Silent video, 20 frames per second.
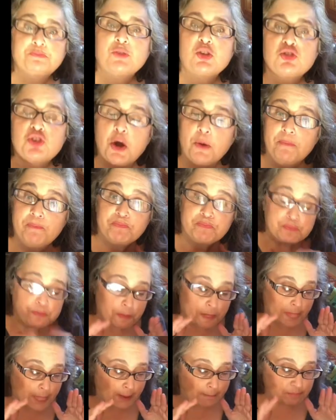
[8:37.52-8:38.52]
So
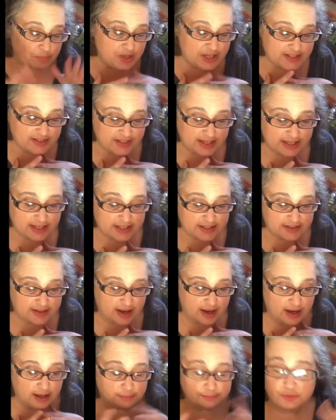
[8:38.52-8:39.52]
this is
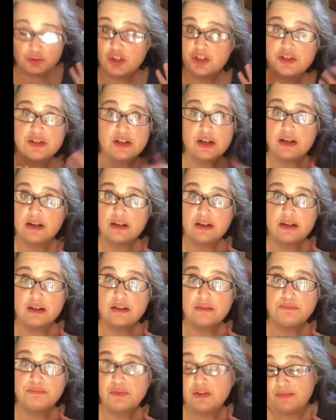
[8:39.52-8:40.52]
just
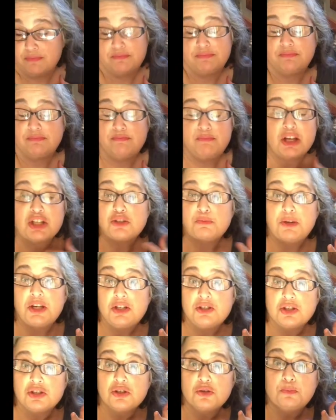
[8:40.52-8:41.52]
a mixed bean
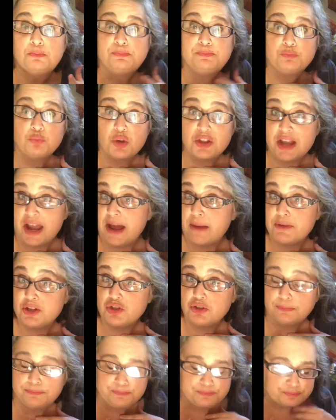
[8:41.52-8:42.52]
soup with
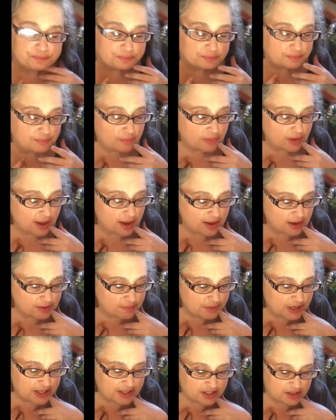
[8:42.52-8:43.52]
cabbage
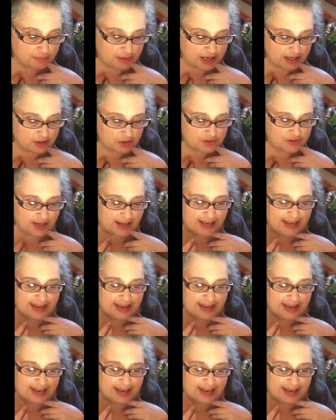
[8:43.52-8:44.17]
and tomatoes.